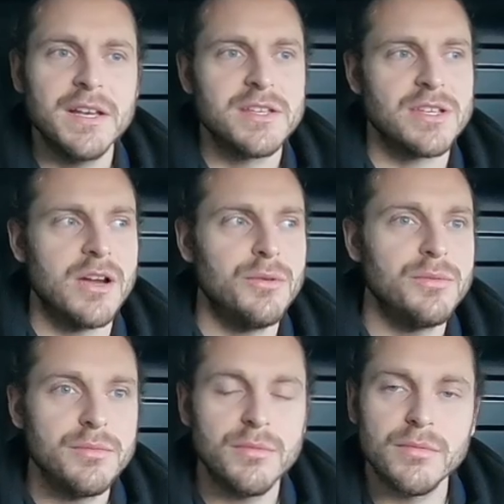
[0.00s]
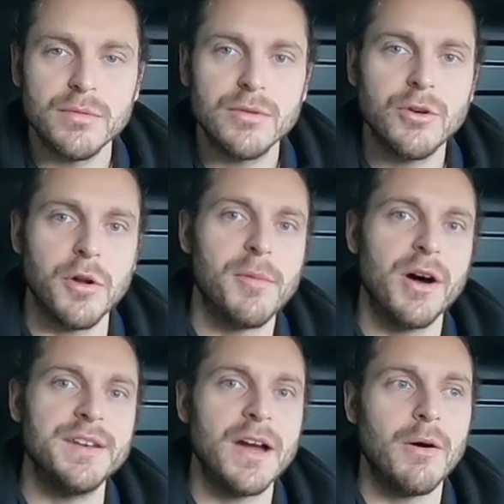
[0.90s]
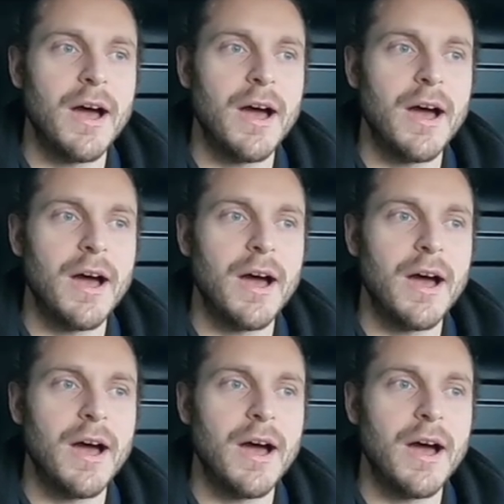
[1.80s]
So got the Martindale